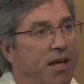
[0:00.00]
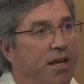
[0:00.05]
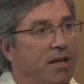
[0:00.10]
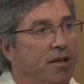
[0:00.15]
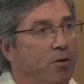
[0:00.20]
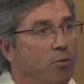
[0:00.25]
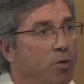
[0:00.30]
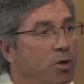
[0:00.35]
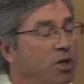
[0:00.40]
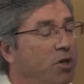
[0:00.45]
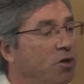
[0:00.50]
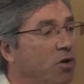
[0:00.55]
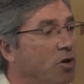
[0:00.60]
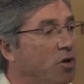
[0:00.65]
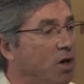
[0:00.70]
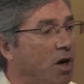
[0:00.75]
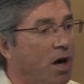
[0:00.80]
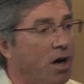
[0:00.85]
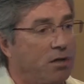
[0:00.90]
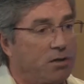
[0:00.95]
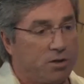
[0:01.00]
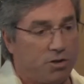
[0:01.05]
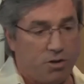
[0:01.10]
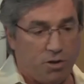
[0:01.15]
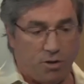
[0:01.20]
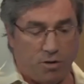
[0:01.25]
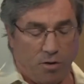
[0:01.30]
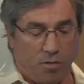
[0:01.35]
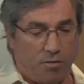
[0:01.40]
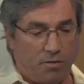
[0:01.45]
like when you go to
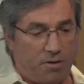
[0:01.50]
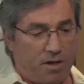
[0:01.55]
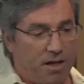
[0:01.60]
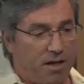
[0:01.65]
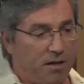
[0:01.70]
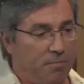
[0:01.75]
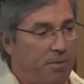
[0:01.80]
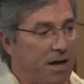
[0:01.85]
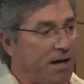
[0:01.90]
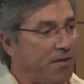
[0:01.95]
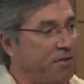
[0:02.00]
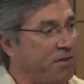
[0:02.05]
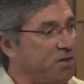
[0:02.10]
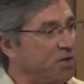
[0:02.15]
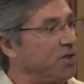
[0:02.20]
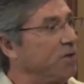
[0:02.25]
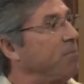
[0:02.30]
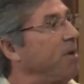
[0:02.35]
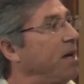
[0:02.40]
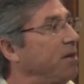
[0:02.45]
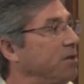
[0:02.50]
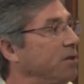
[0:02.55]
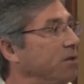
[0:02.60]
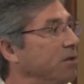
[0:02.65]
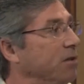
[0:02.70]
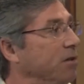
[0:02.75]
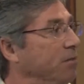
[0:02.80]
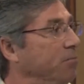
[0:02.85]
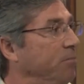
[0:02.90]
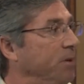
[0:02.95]
college, you don't think about the
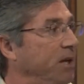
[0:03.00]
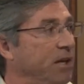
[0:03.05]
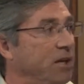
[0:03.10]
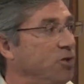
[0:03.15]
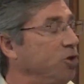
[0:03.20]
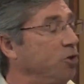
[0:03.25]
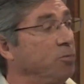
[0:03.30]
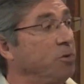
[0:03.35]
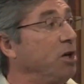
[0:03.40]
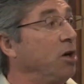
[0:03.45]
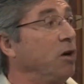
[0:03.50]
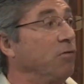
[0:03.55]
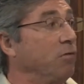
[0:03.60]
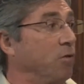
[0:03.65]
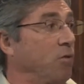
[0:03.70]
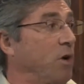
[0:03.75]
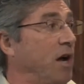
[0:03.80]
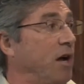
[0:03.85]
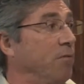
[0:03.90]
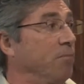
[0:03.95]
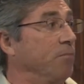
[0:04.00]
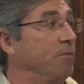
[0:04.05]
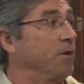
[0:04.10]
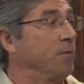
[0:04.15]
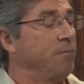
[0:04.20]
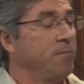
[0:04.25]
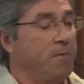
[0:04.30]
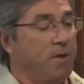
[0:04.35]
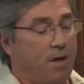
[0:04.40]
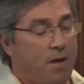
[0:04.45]
semester because you'll be overwhelmed.
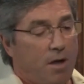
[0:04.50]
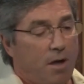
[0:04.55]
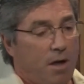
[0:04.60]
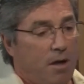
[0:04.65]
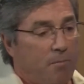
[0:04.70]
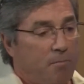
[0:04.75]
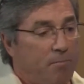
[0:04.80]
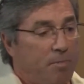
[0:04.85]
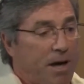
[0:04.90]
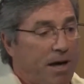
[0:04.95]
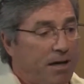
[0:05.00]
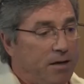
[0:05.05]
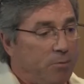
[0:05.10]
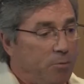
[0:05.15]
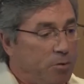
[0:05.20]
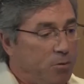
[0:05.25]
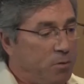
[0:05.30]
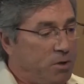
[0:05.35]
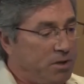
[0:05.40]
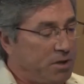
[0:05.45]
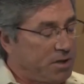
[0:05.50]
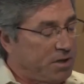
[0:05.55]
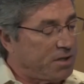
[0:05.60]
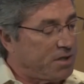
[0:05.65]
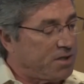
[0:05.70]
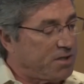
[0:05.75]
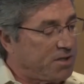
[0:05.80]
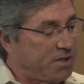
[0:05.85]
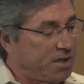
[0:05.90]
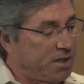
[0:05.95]
But when we look at
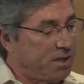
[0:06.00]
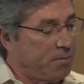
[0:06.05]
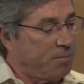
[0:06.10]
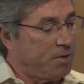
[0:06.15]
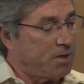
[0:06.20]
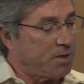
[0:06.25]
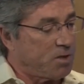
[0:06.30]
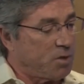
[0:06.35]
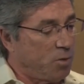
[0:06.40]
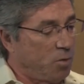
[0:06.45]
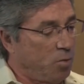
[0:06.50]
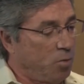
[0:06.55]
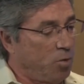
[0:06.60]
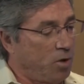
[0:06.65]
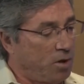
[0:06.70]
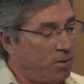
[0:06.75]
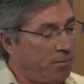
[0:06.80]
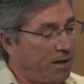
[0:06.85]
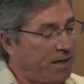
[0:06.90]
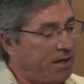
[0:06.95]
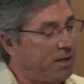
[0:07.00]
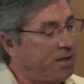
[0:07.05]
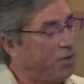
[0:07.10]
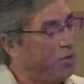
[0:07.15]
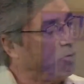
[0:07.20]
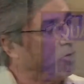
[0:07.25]
the syllabus, what am I going